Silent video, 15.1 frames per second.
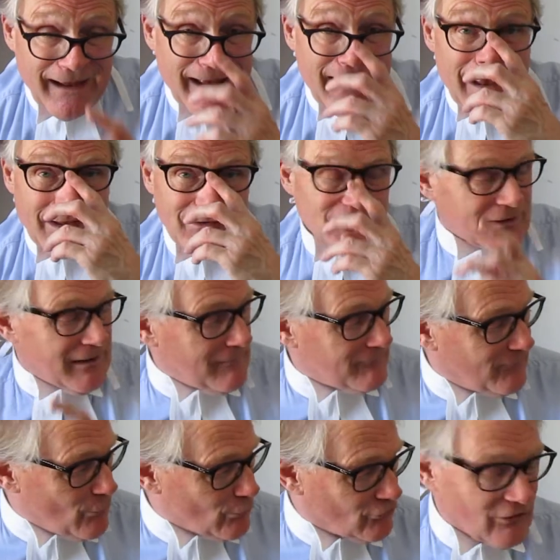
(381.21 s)
And
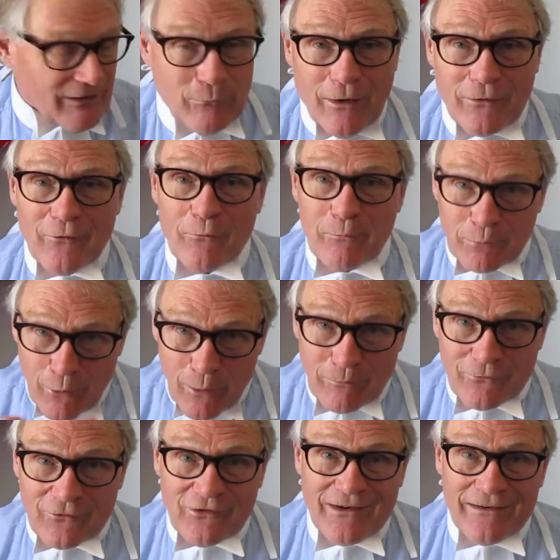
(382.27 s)
unfortunately, one of the
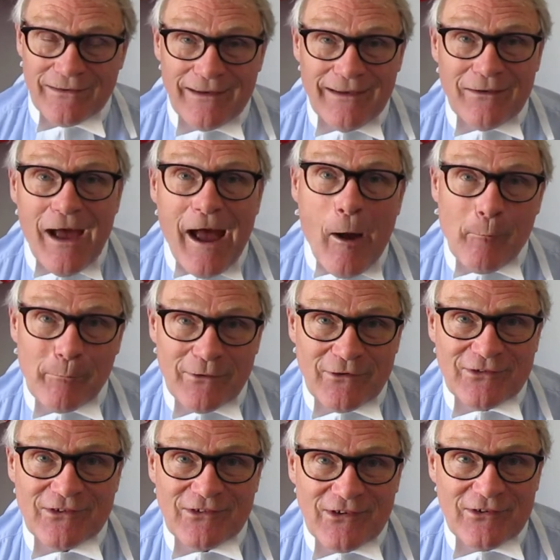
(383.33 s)
problems in our
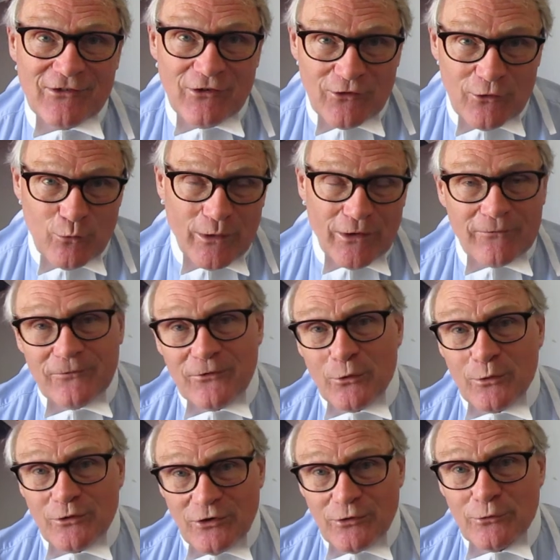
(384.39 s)
business is you do win a
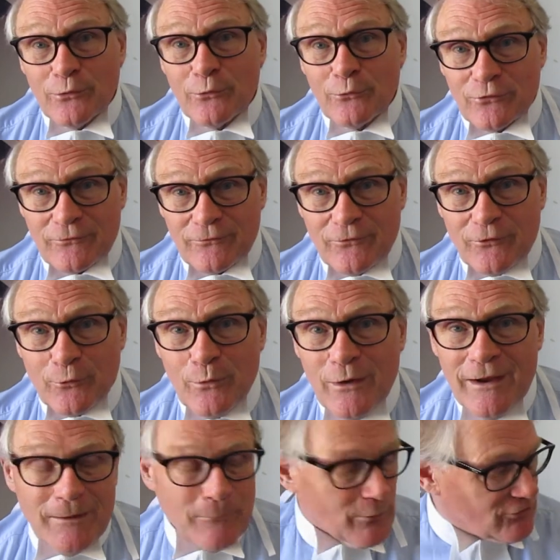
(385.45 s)
few and you lose a few,
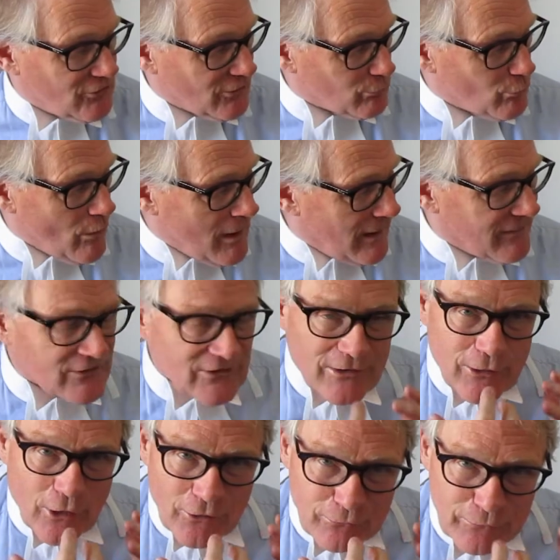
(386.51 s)
which is why there's a
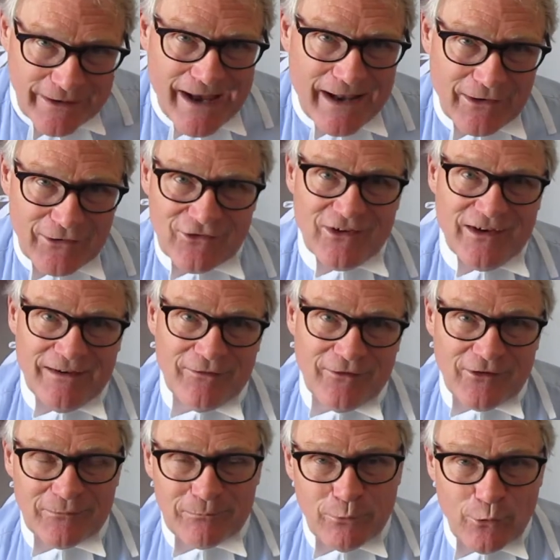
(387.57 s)
lot of reality in
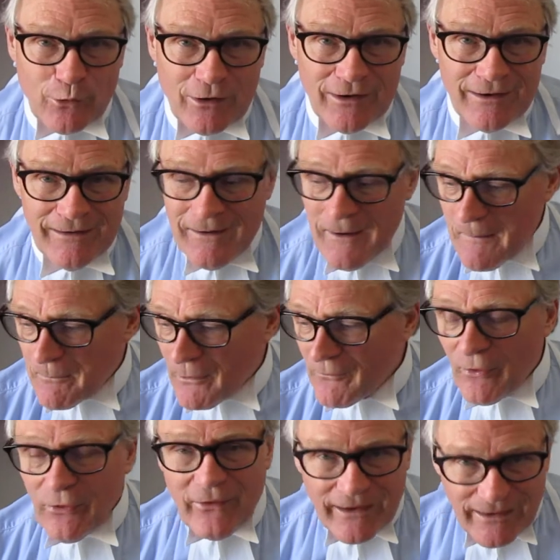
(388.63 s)
this book.
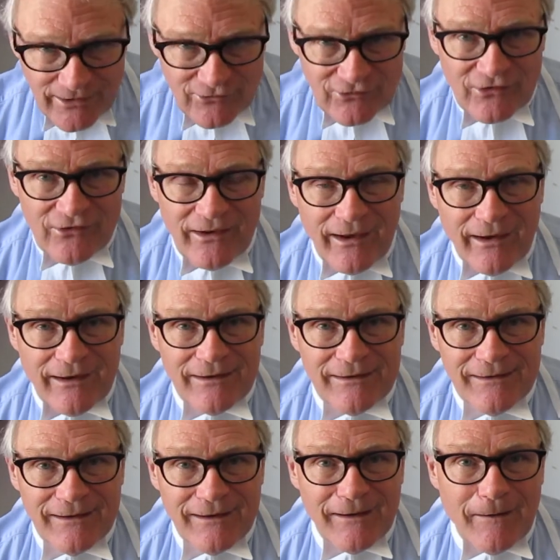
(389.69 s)
But thank you to Nick.
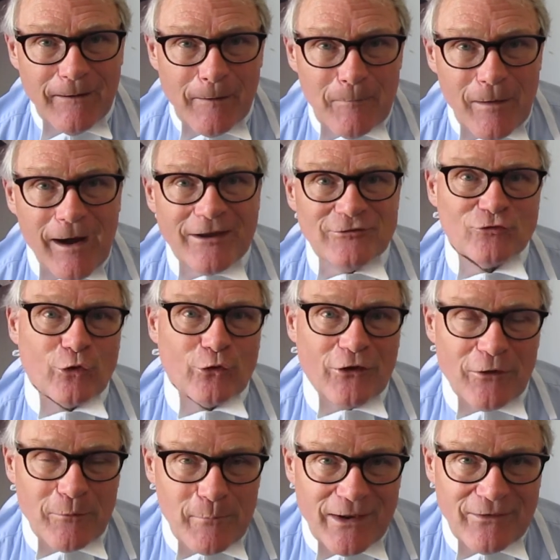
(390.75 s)
I enjoyed
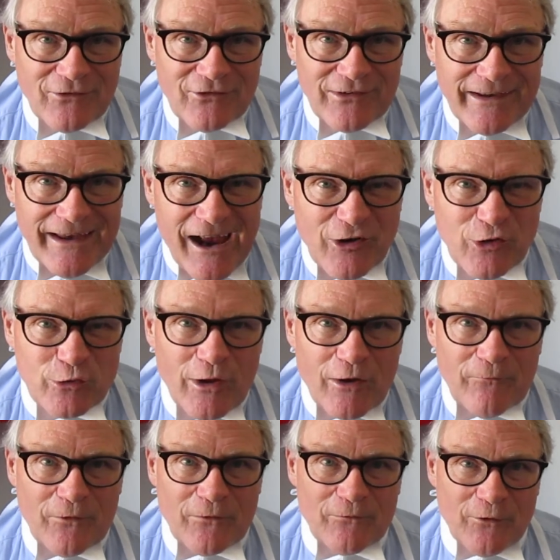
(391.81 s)
it immensely, and good
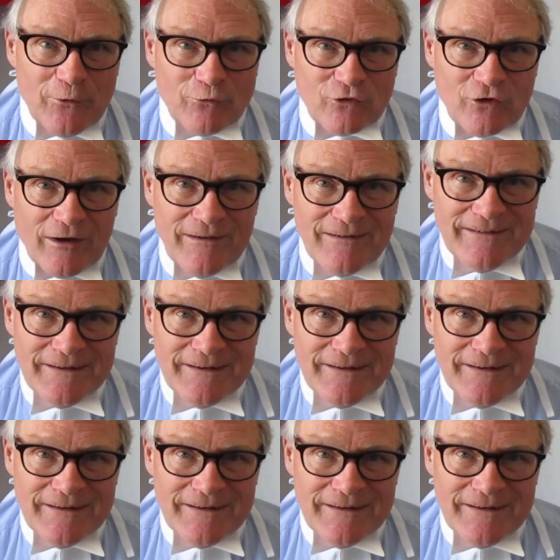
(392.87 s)
luck for the future.